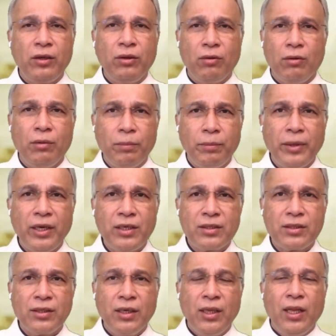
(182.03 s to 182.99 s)
in
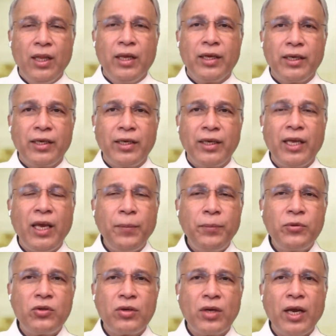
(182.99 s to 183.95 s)
Olympics,
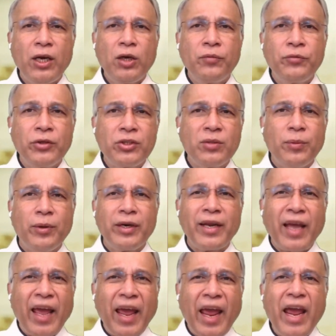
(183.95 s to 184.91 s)
keeps track of just
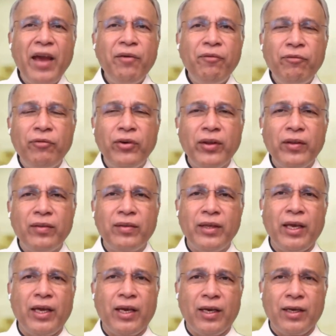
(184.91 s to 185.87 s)
about
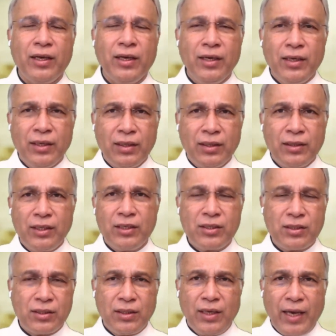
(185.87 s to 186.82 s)
everything
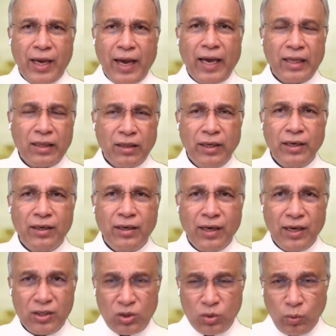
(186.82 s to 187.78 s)
this athlete
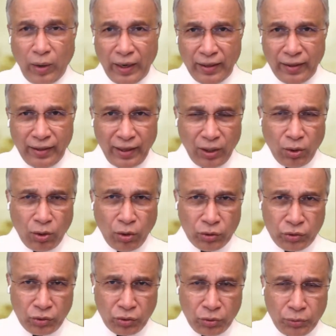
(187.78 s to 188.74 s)
does while they
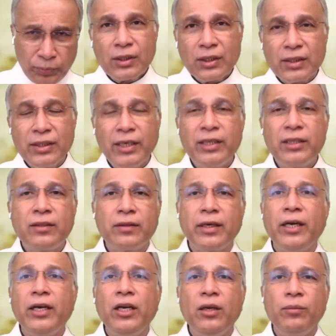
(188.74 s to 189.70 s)
go through their
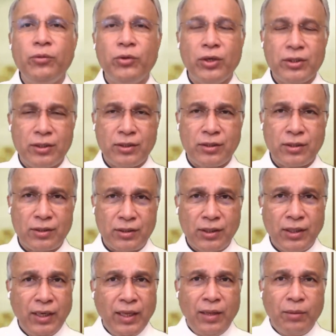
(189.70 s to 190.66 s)
training
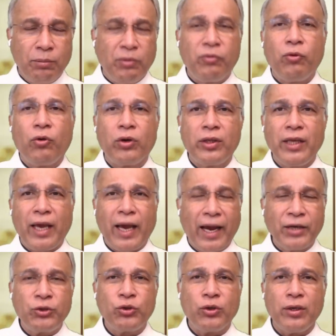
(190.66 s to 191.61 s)
processes before the
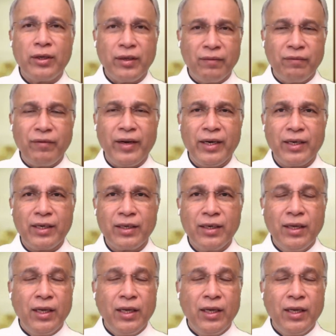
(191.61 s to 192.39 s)
actual event.